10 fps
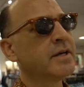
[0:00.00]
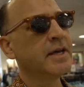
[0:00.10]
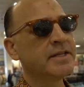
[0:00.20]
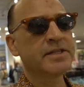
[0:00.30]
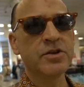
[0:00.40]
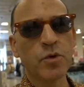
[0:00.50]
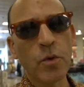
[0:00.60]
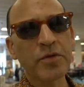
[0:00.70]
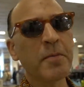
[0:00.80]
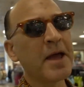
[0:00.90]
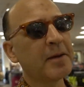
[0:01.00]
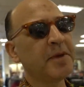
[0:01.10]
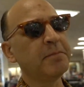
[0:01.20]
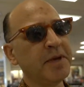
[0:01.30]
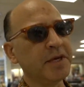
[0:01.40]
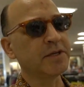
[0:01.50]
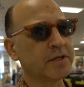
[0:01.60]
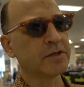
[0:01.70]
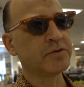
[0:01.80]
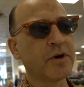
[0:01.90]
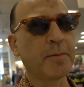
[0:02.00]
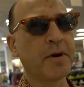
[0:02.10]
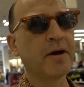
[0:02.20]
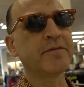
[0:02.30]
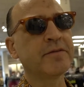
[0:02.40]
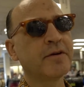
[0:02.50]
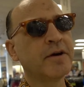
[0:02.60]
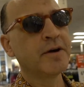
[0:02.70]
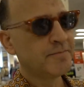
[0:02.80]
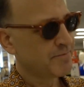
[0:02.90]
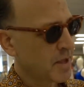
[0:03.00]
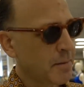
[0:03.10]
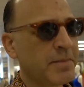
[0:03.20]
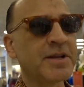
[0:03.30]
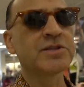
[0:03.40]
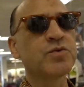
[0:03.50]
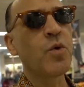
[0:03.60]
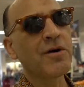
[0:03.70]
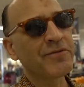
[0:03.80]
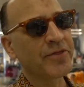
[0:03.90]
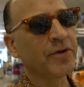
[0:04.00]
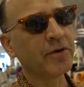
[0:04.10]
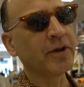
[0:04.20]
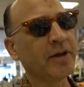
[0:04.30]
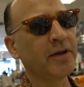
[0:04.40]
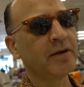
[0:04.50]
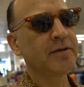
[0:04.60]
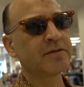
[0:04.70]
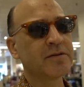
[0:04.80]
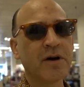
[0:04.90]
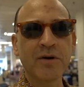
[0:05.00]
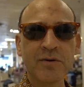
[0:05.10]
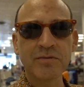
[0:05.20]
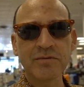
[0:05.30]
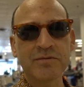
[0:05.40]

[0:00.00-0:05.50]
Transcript: It's in North Miami Beach drop off, but it's 12:30, so